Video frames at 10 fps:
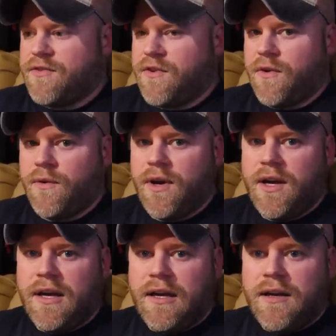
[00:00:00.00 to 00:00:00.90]
So
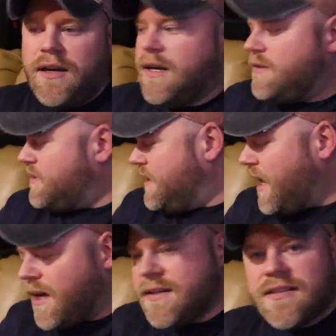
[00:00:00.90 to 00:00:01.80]

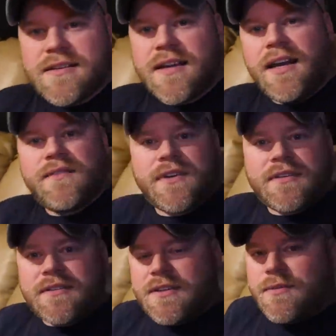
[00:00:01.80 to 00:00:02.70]
tonight is just kind of a
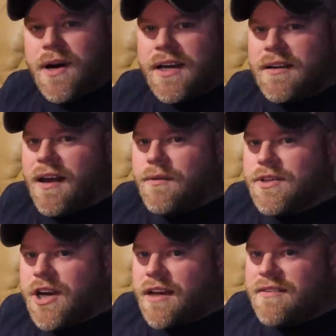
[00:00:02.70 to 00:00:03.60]
quiet night with
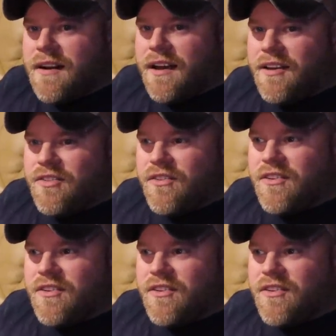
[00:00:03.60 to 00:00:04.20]
Jax and I.